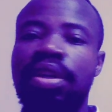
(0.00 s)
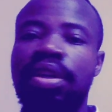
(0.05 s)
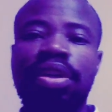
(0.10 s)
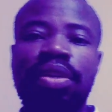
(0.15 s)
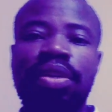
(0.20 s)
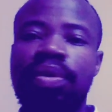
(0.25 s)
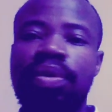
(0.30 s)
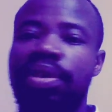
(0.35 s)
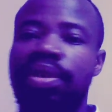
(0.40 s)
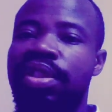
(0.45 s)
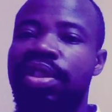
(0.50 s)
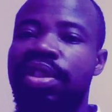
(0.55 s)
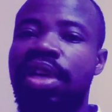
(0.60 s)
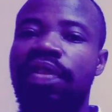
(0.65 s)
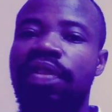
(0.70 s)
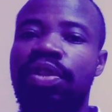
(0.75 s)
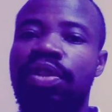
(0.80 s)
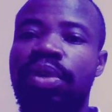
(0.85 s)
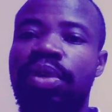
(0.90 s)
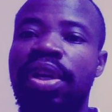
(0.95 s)

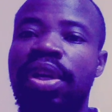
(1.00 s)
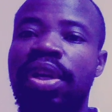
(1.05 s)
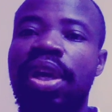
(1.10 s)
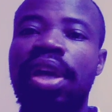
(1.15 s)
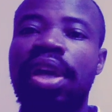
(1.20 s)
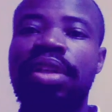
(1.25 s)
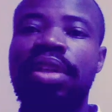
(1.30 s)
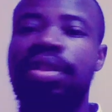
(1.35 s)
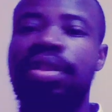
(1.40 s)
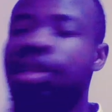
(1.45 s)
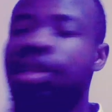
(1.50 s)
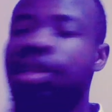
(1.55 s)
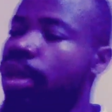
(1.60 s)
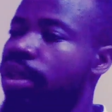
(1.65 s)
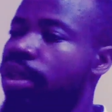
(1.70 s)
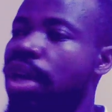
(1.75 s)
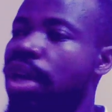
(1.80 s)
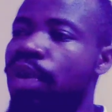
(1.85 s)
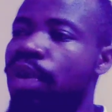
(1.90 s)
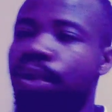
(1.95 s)
27, 28,
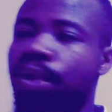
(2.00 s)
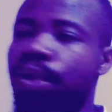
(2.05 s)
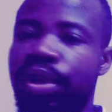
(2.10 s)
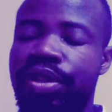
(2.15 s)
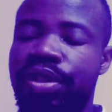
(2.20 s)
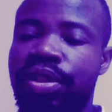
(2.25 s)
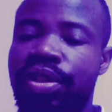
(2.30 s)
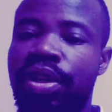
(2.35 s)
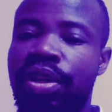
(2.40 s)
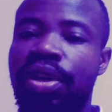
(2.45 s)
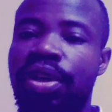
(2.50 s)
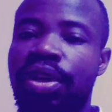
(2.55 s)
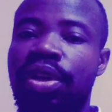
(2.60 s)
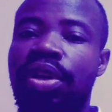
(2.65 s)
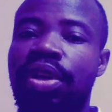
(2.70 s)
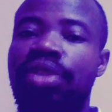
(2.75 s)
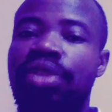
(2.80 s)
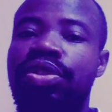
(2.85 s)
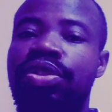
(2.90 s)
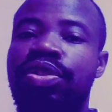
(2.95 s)
and downwards.
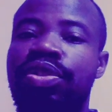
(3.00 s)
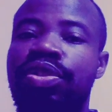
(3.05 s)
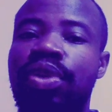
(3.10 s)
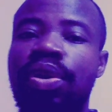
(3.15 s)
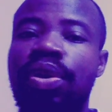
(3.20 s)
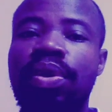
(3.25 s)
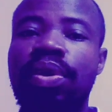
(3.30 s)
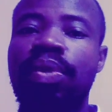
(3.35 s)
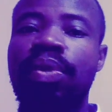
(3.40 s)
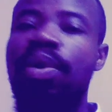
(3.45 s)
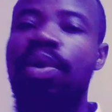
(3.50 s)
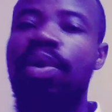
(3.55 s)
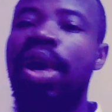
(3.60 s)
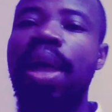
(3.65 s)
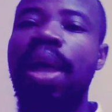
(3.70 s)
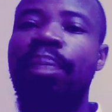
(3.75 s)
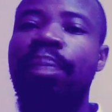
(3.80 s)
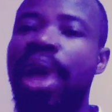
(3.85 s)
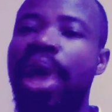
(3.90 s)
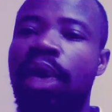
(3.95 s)
So,
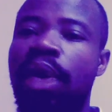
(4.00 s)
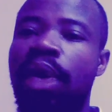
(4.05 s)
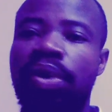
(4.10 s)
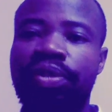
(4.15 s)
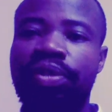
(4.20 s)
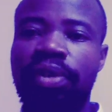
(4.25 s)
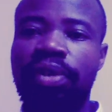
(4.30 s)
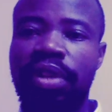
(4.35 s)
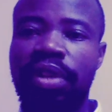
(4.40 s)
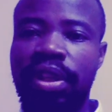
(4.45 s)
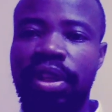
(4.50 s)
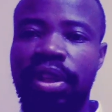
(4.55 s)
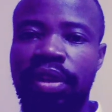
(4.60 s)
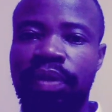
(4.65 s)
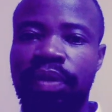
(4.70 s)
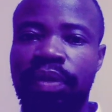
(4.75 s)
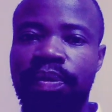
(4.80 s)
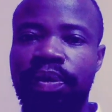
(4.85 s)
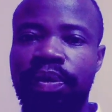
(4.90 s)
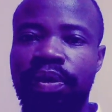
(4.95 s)
what a powerful
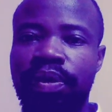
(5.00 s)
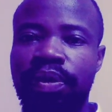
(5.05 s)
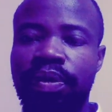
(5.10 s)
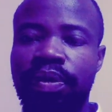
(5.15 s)
thing.